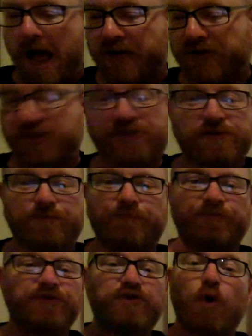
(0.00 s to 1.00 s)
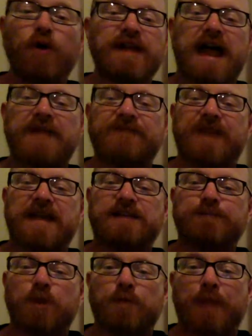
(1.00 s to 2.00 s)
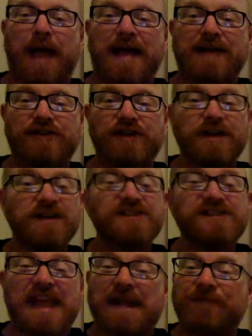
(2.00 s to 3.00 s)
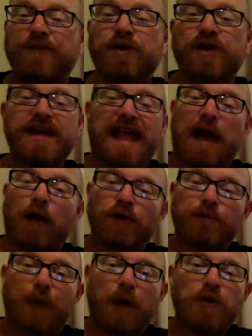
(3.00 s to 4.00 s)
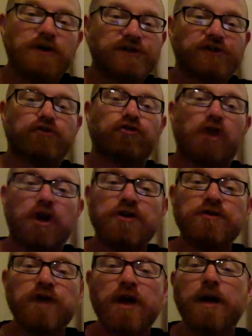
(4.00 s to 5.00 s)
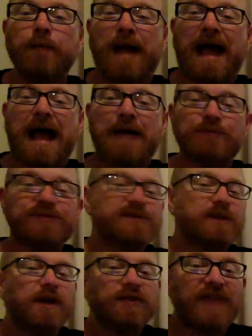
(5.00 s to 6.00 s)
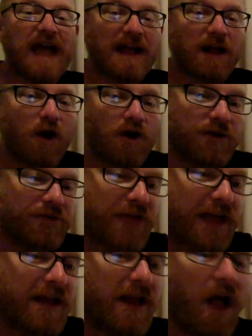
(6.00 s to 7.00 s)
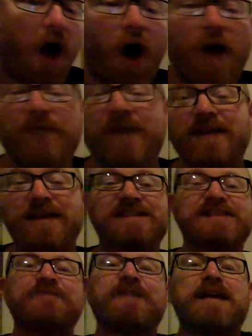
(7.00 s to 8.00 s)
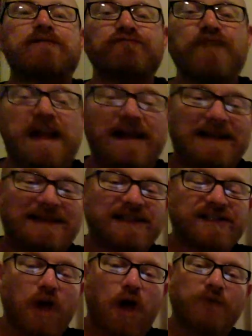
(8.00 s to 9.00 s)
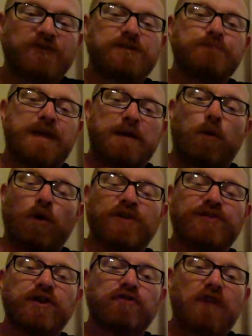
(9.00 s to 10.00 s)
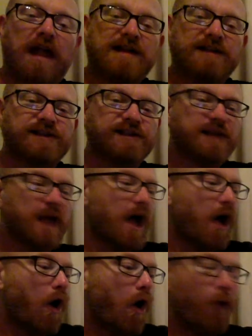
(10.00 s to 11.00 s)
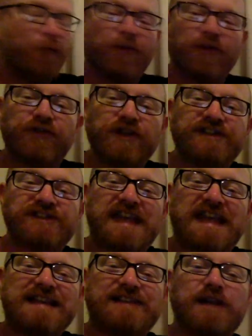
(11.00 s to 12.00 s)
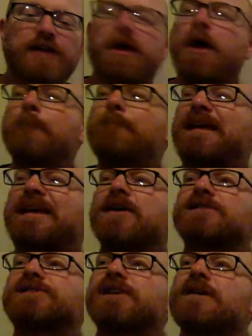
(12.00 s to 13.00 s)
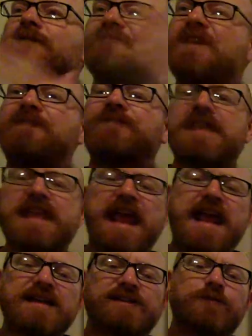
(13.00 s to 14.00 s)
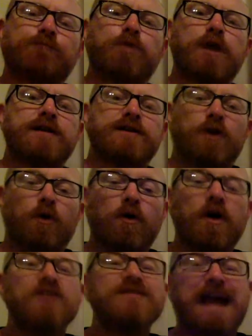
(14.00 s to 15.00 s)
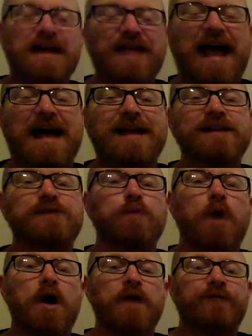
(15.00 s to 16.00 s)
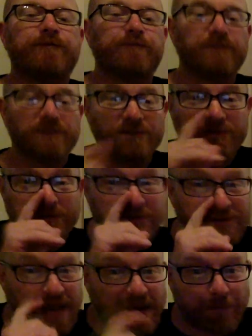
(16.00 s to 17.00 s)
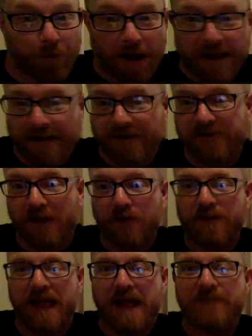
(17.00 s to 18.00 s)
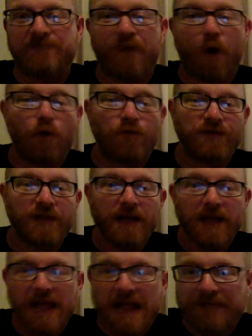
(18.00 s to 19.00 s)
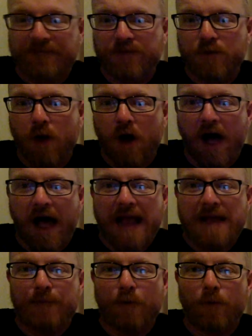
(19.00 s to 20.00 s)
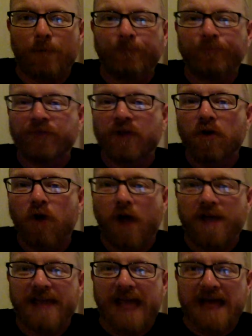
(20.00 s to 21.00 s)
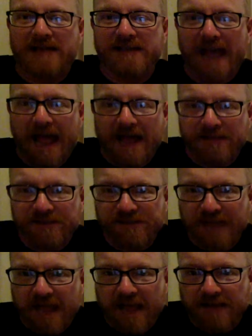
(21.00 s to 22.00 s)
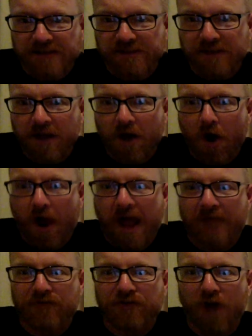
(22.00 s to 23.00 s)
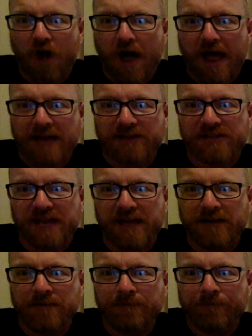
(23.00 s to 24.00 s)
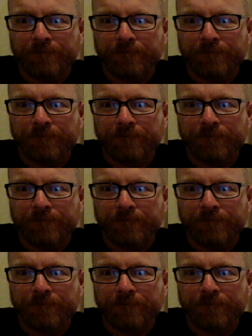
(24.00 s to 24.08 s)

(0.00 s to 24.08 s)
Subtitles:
Just join that Facebook page. See if you can get on a boat as crew, perhaps, that kind of thing. I think this event really deserves to be one of the greats of the season because 50 years of Prindle, now that is worth celebrating. So get involved if you are able. All right, Gaz says, I have a Dart 18.